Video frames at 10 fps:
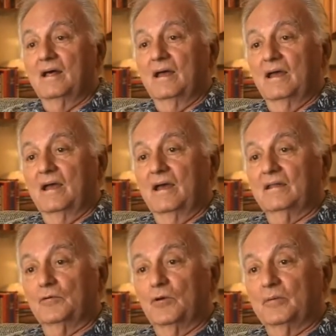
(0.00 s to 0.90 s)
And
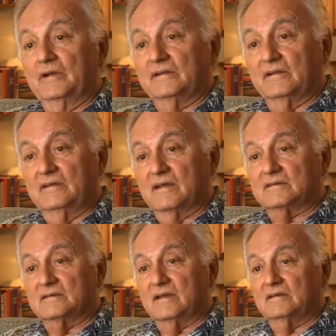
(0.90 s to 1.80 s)
the woman at the
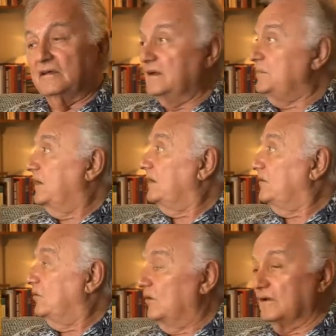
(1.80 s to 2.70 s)
desk says, anybody
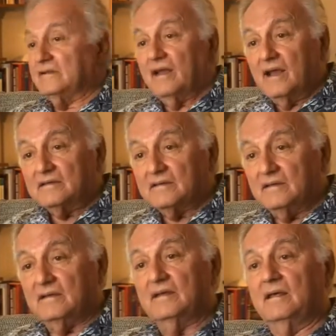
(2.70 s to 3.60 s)
call a
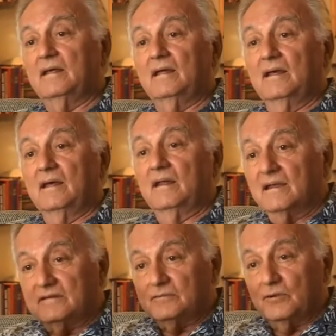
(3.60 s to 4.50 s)
taxi? And I
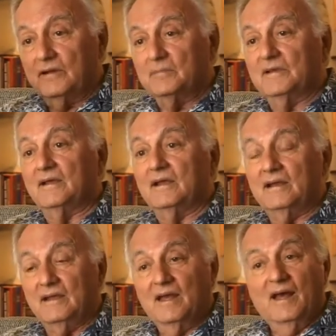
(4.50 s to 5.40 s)
says, wait a minute,
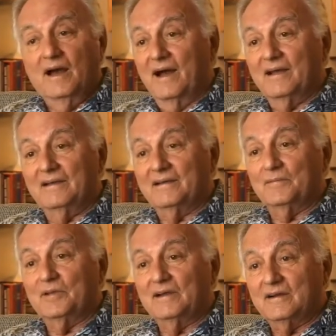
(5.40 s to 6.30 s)
lady. I didn't
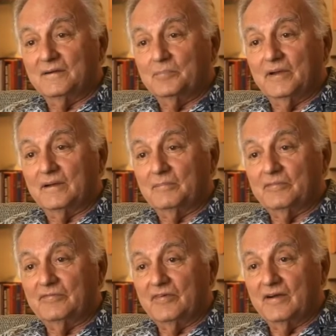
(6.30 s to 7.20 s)
come in here to pick up a
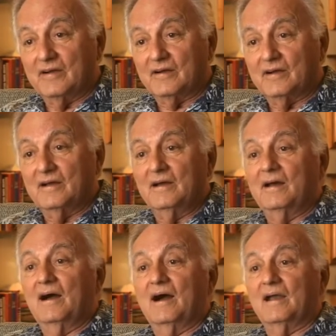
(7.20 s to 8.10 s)
fare.
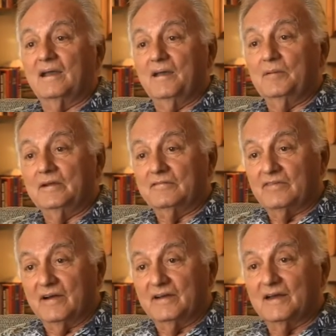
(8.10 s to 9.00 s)
I came in to
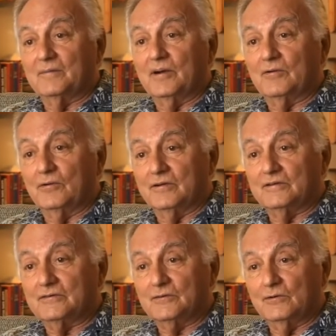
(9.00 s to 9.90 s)
find out about going to
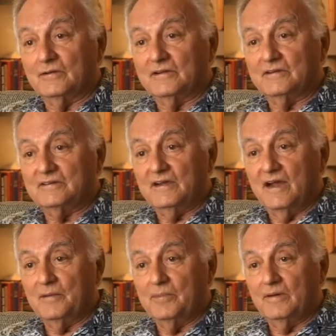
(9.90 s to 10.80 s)
school on a
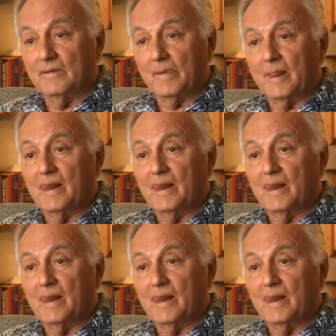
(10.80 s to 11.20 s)
GI Bill.